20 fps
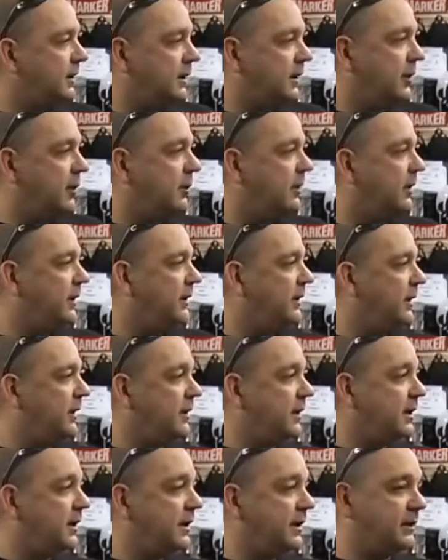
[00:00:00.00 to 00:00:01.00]
you know, and then
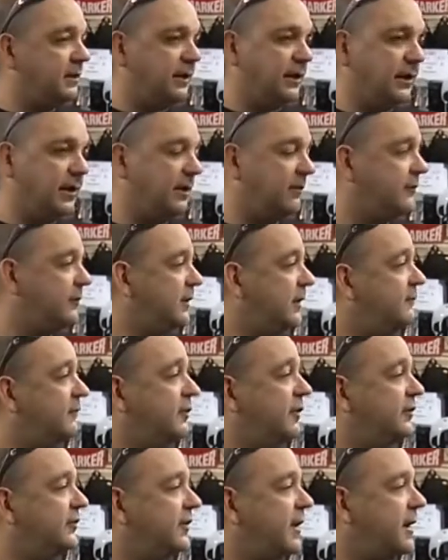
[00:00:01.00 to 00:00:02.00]
uh, if if you
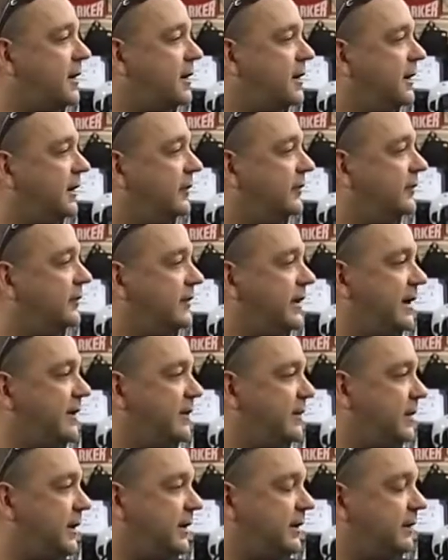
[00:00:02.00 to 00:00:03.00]
desire, you can stay the
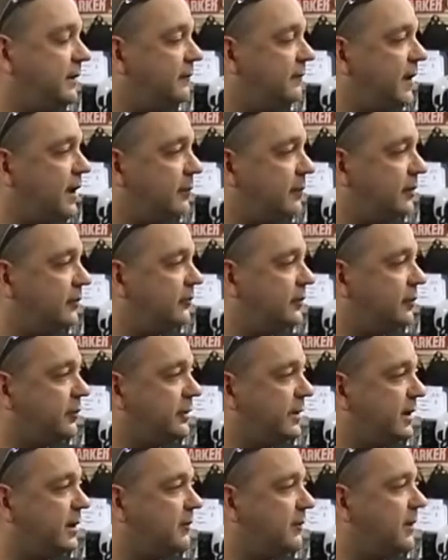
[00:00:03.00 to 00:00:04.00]
night in the fabulous hotel